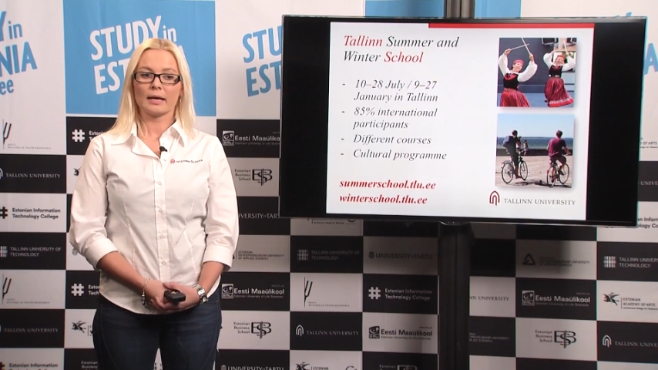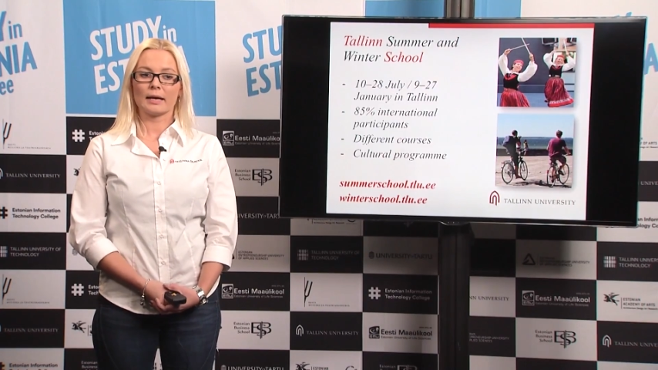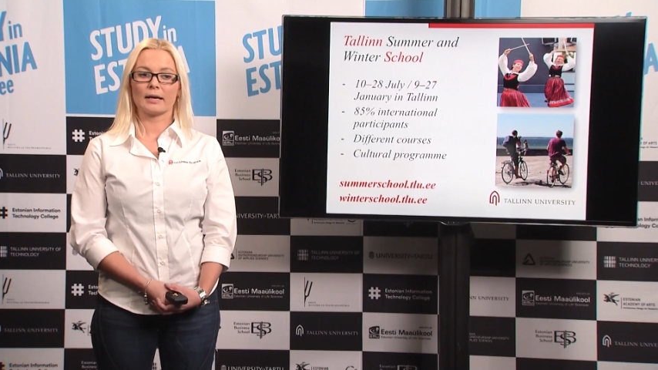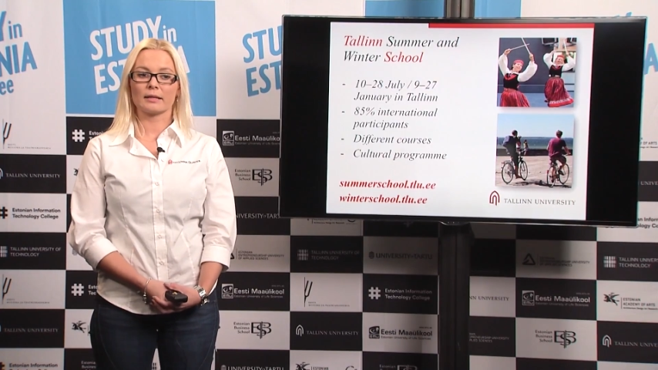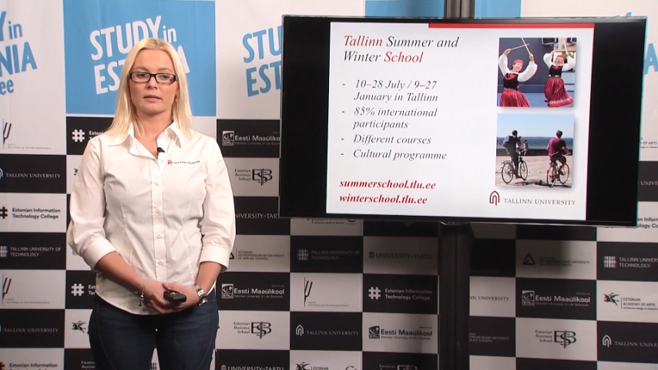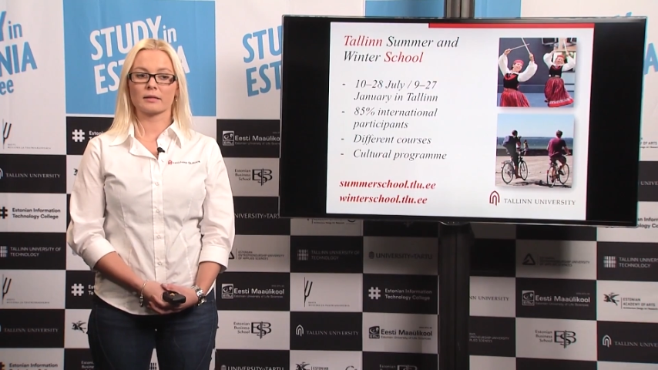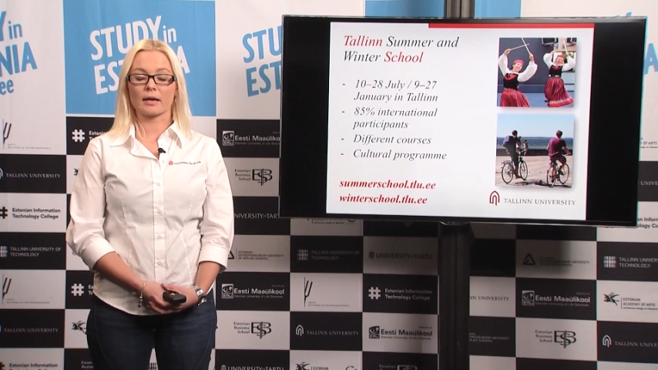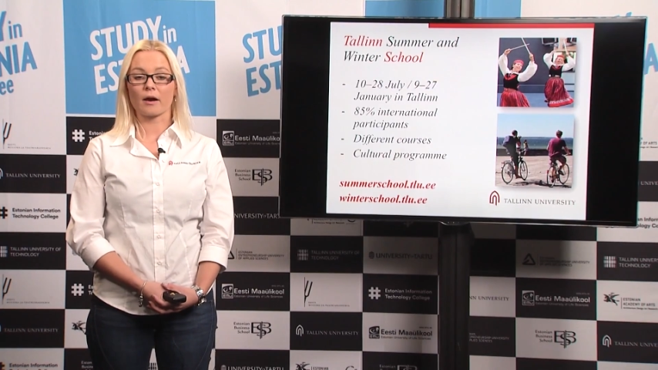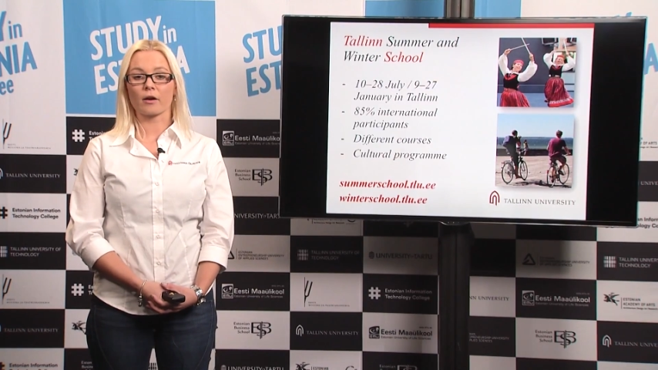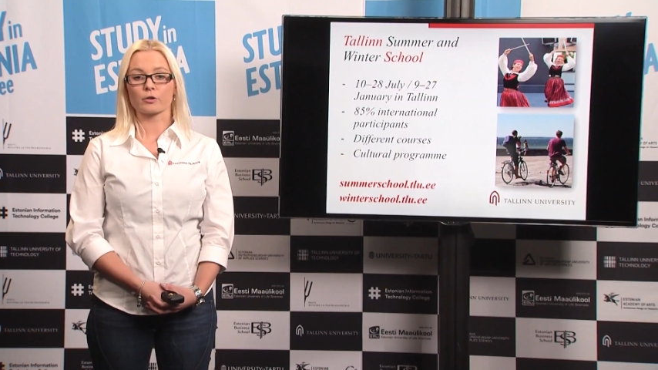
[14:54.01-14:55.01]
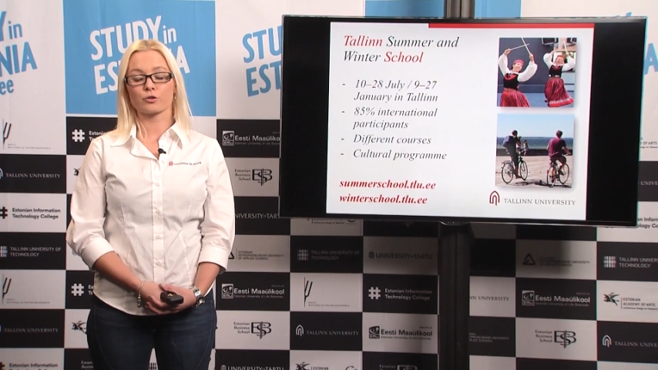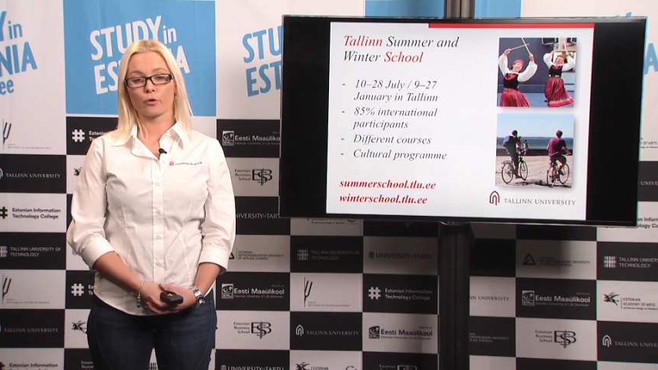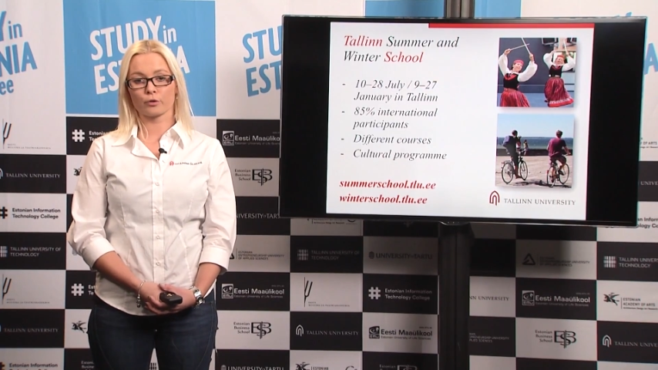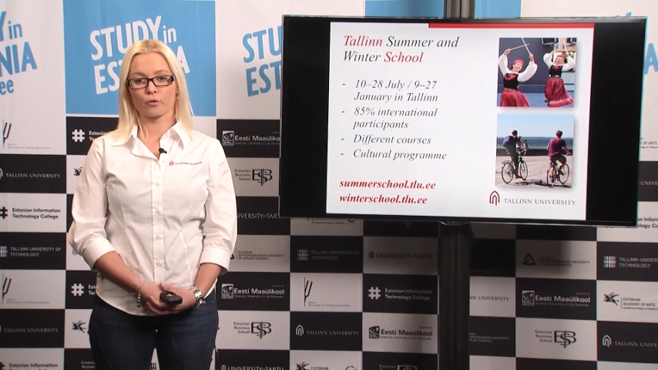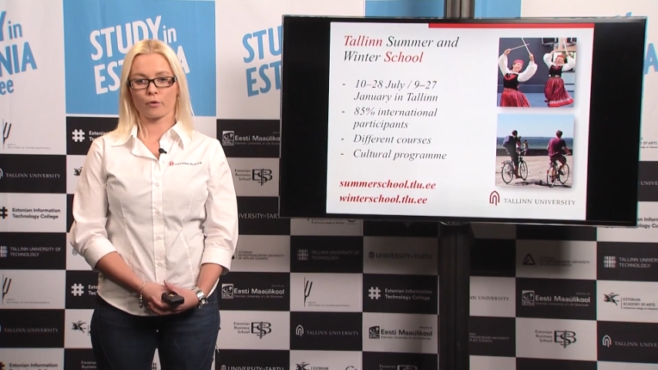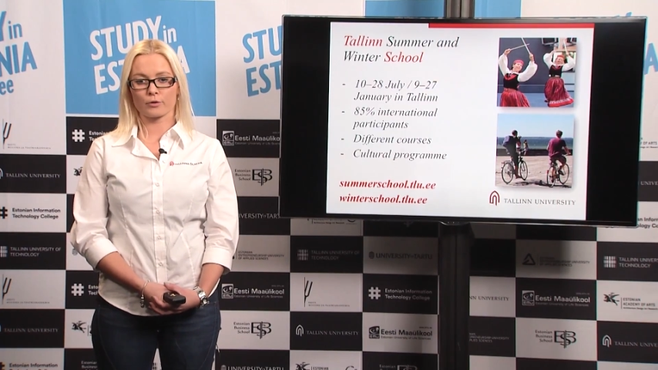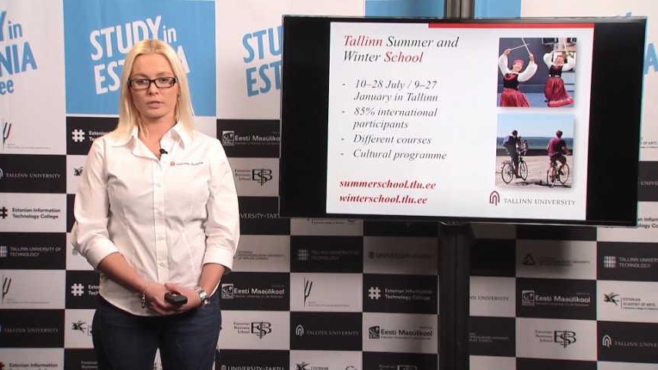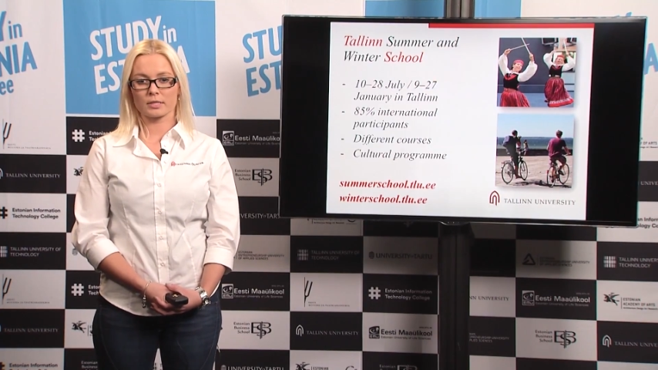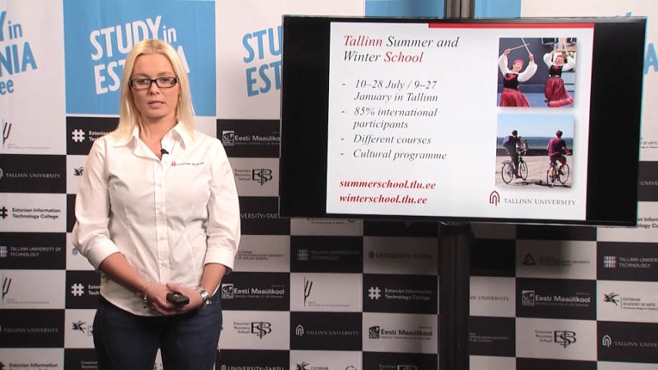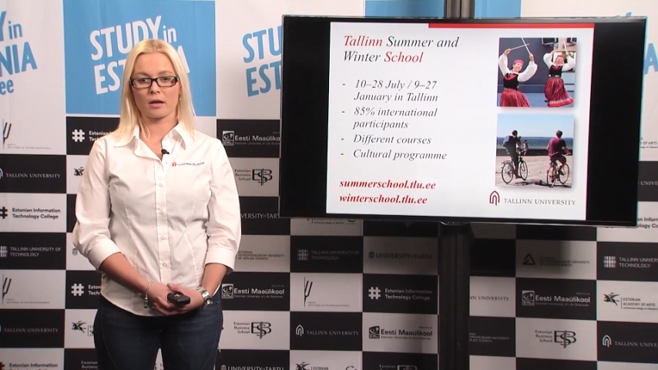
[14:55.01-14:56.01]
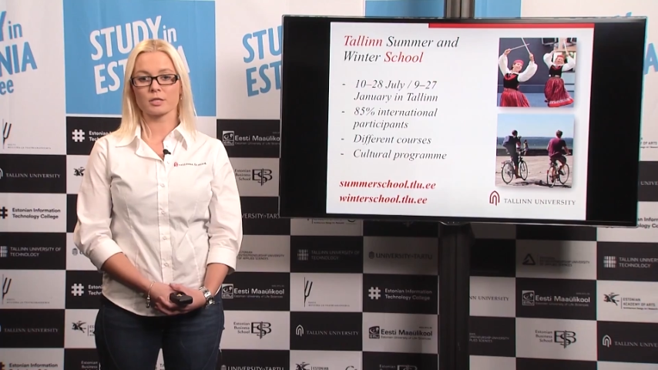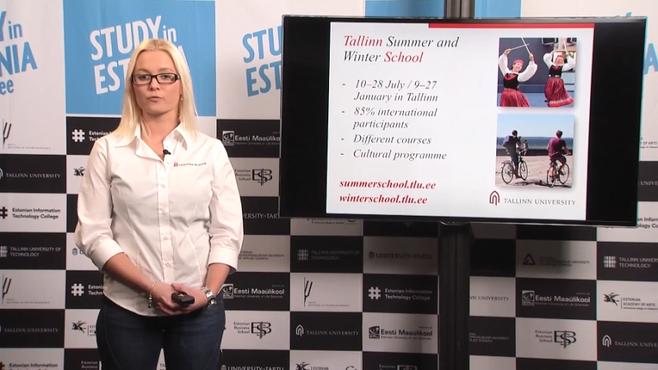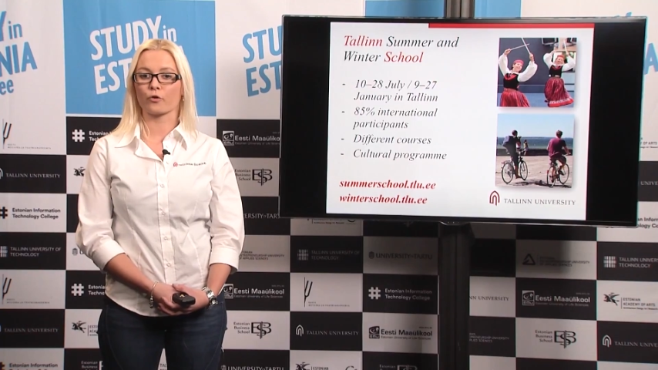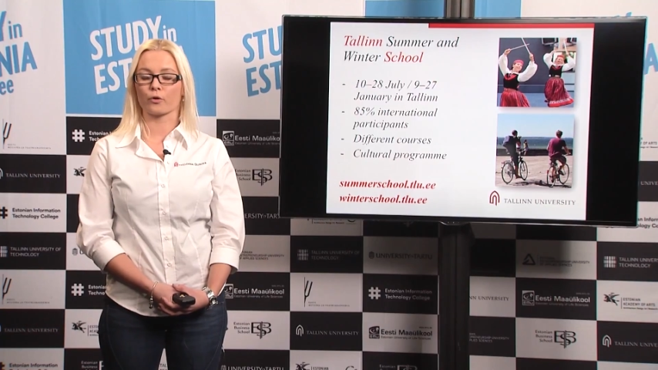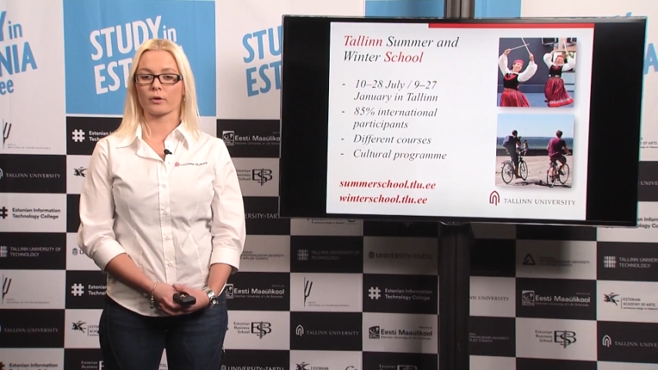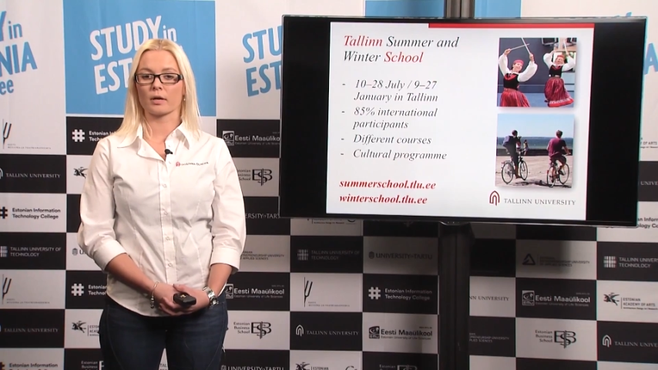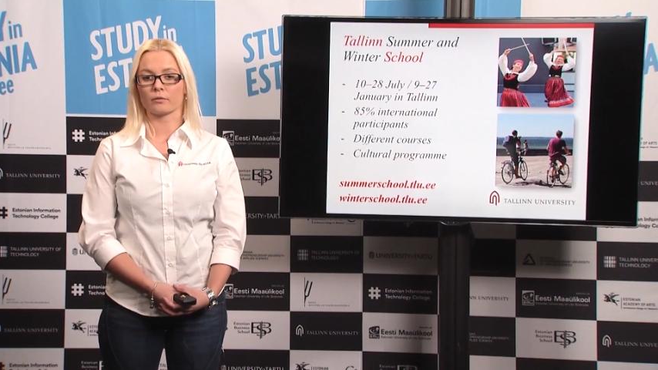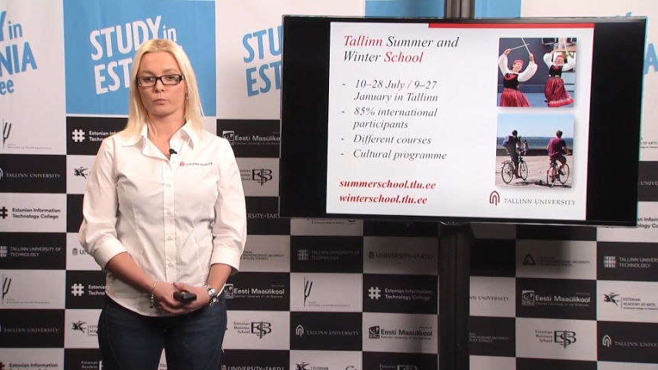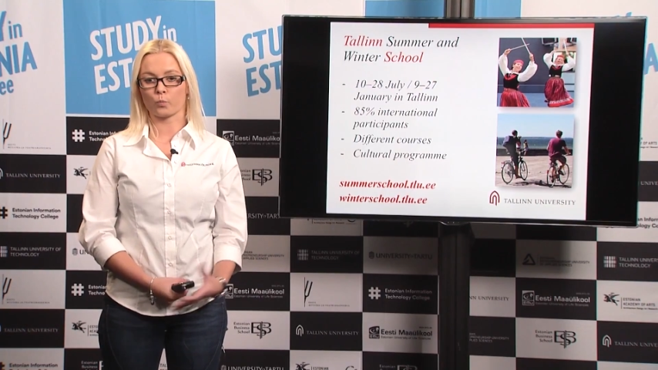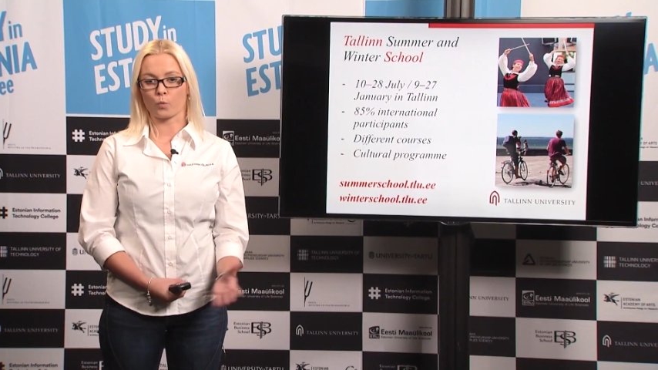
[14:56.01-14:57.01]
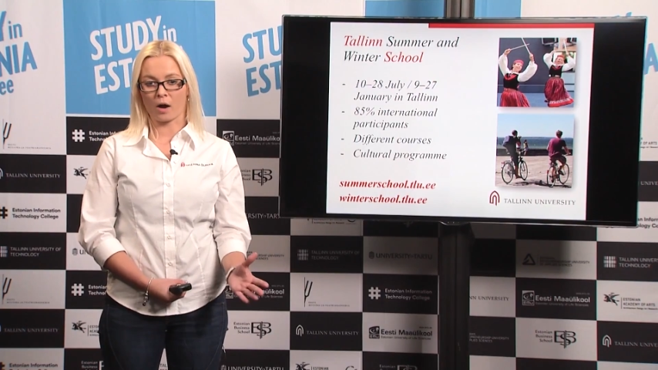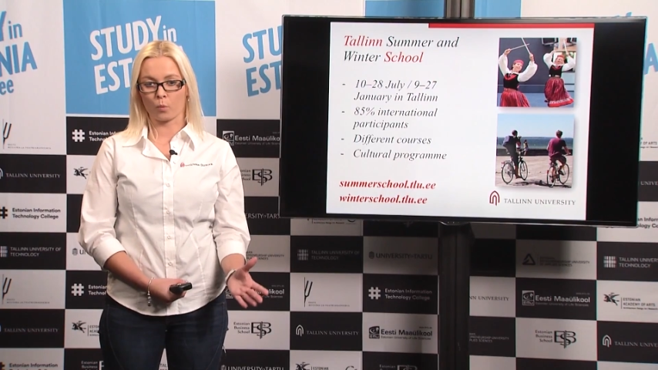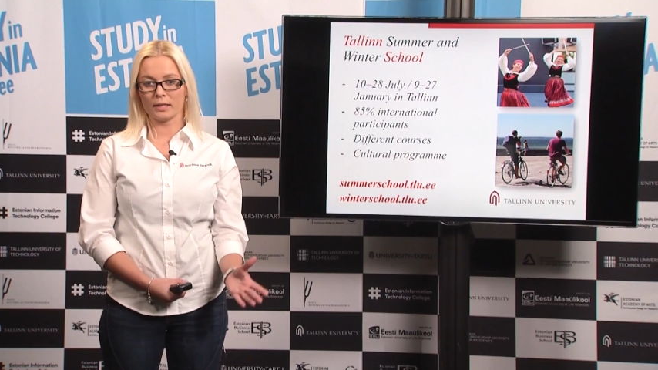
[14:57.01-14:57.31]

Uh, they are short courses, last for a